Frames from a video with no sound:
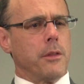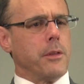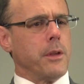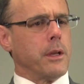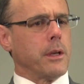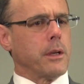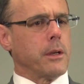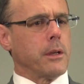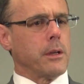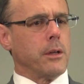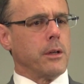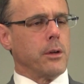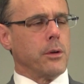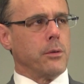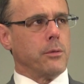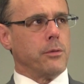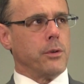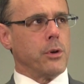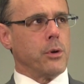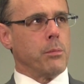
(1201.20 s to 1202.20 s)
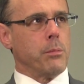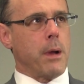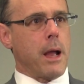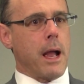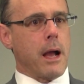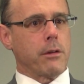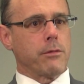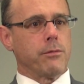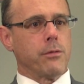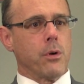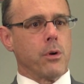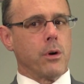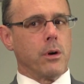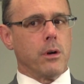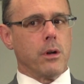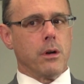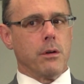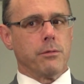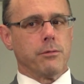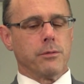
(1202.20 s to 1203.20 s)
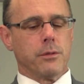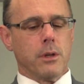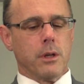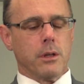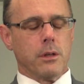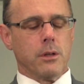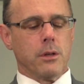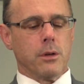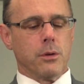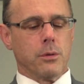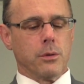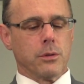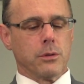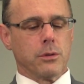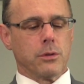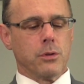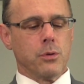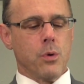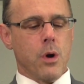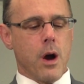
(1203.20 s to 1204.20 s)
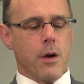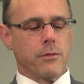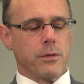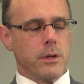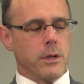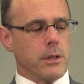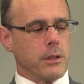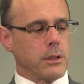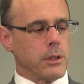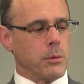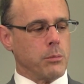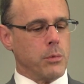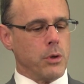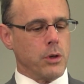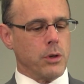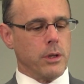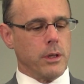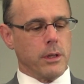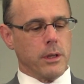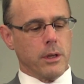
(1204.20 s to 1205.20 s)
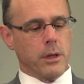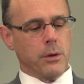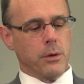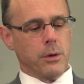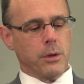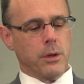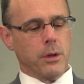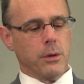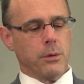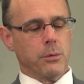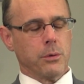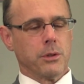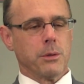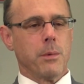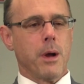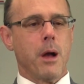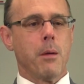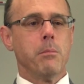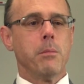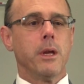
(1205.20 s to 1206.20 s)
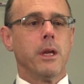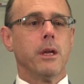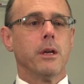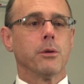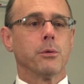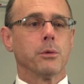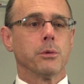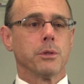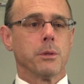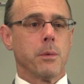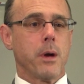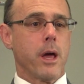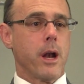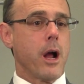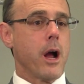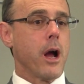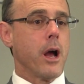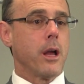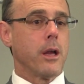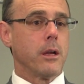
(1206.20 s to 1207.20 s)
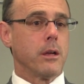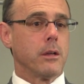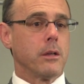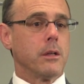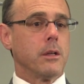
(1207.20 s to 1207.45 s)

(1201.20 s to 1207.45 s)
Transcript: think, you know, if you go back far enough, that there was too often in this community that, that it was about me or it was about I.